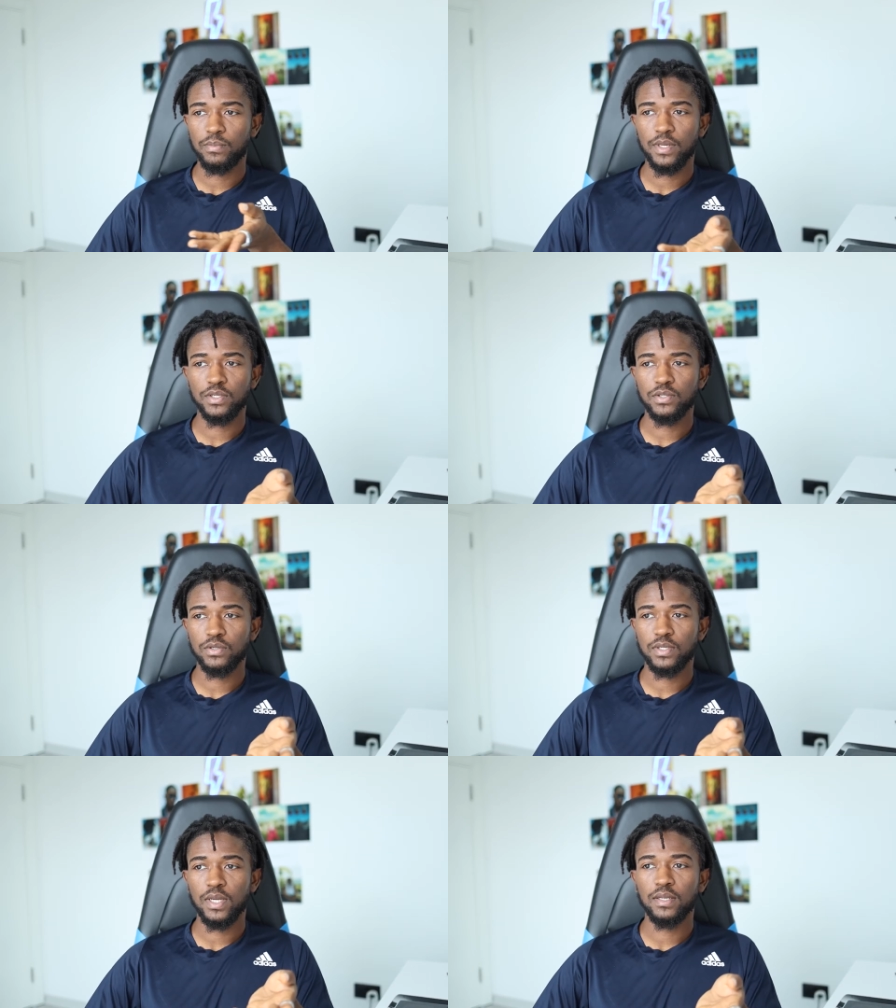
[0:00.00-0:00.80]
make sure
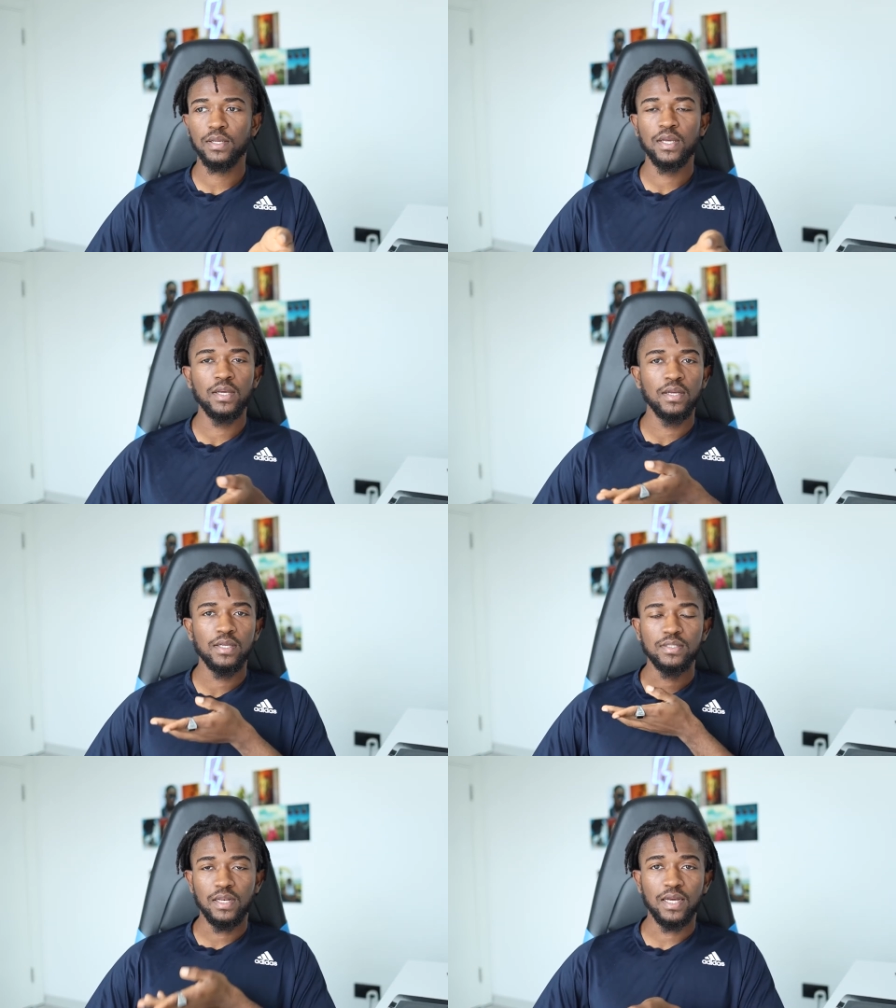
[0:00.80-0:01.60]
that
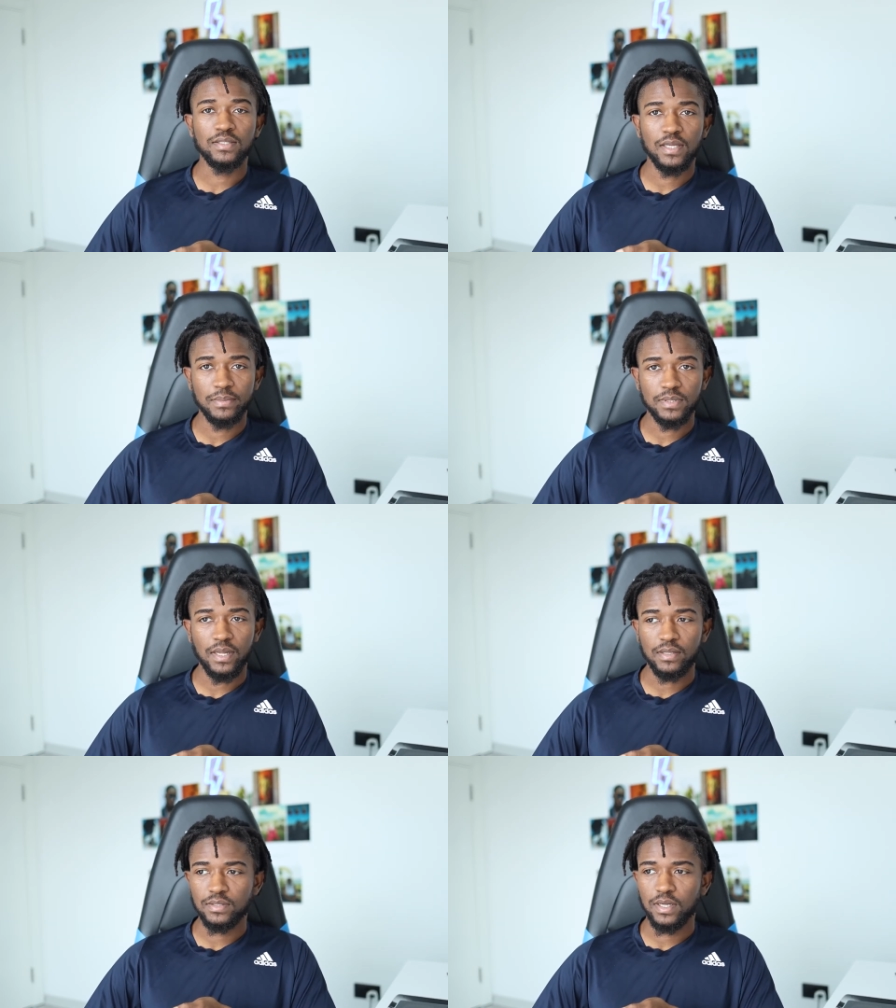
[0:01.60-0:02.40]
his landscape
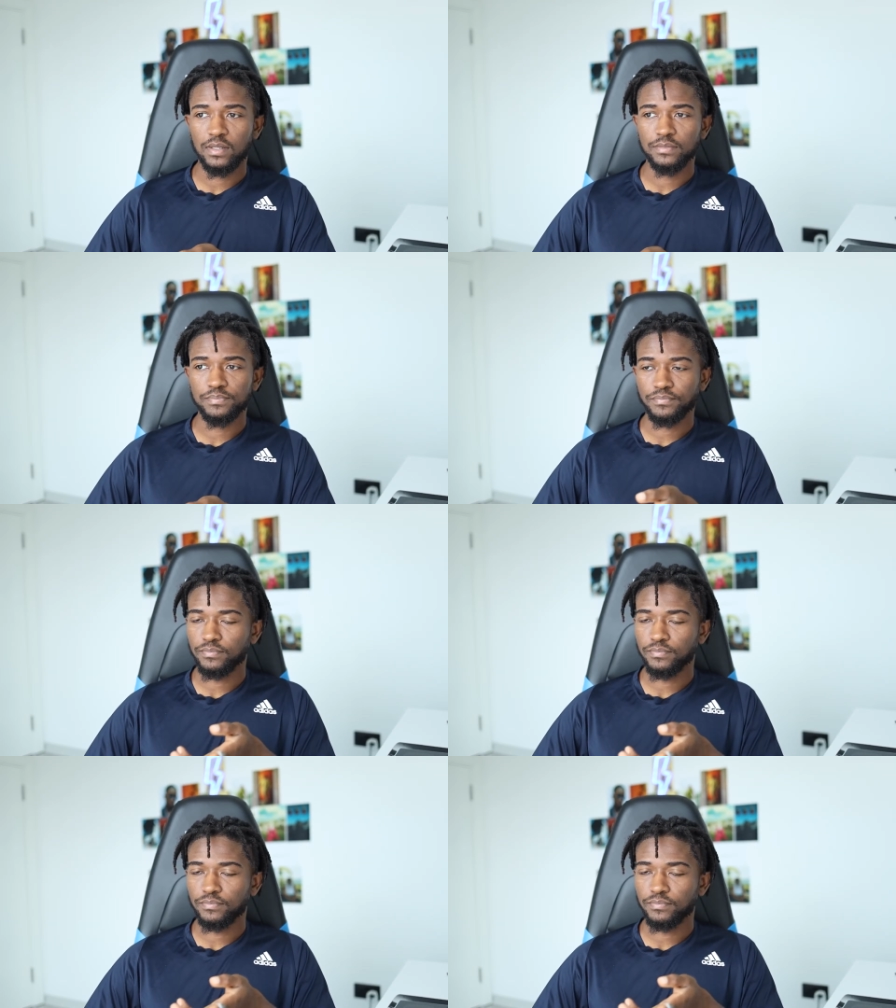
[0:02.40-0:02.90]
stands out.